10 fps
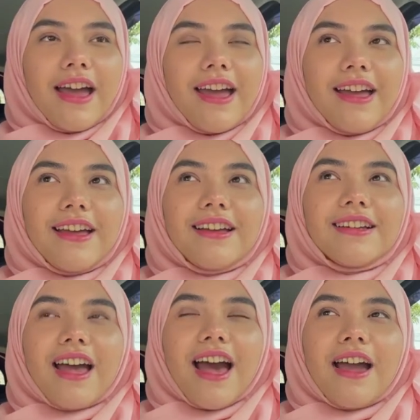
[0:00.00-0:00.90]

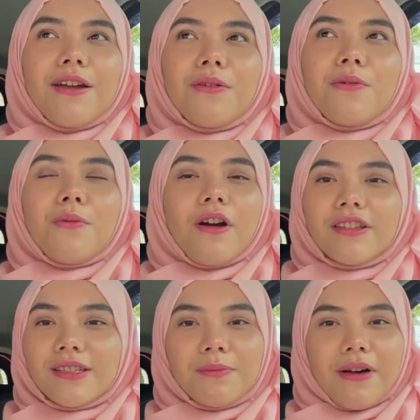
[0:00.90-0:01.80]
And I
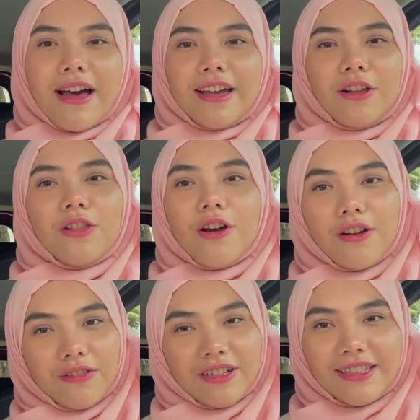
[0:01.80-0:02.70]
want to buy a lot
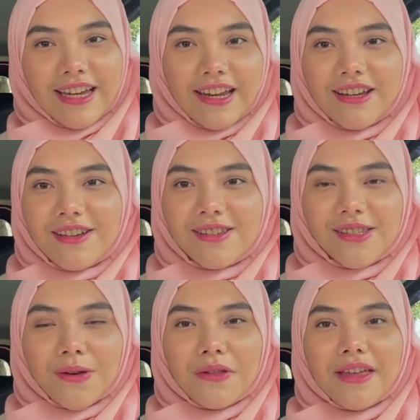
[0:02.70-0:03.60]
of containers
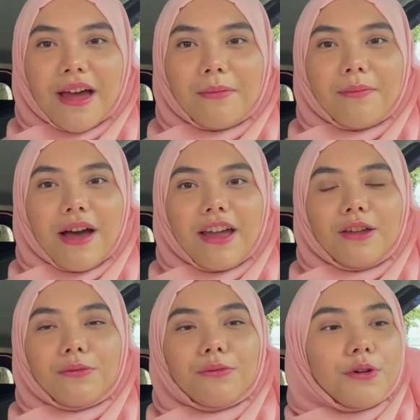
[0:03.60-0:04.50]
so that my
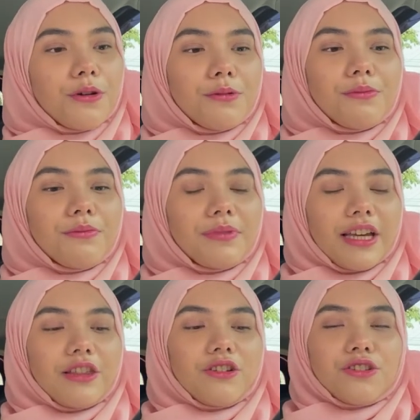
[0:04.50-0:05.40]
room
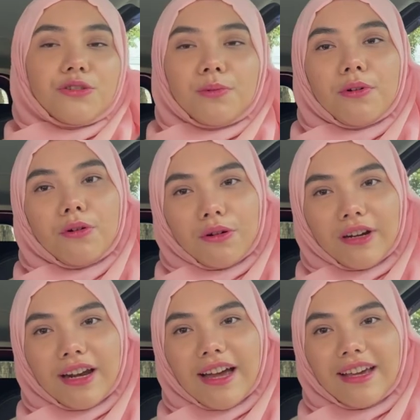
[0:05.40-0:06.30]
can look super
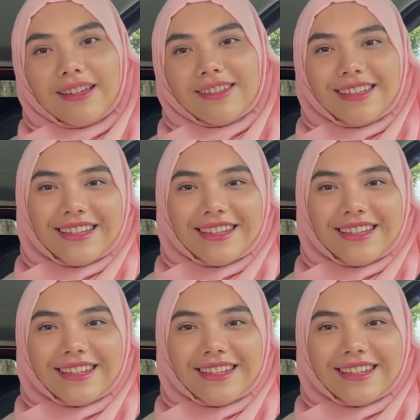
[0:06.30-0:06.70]
organized.